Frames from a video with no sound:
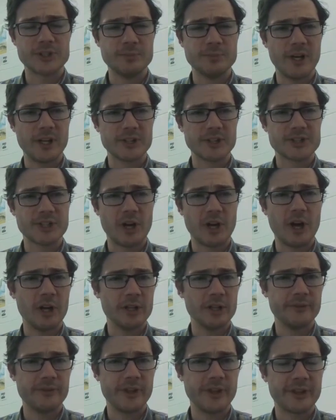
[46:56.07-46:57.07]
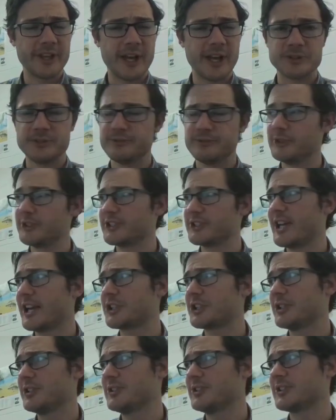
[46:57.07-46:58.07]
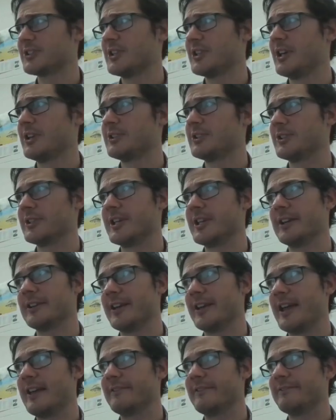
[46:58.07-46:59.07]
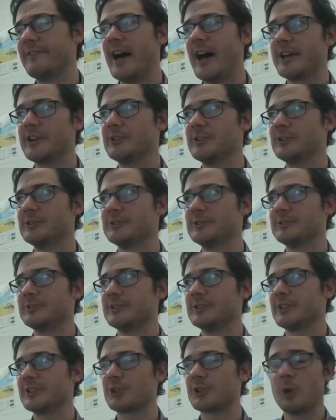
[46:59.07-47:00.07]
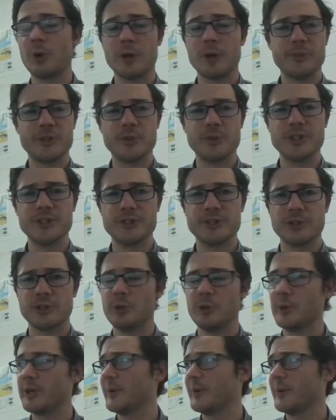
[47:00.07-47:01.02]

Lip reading: amongst all of the 1,000-foot sections to get a final score between 0 and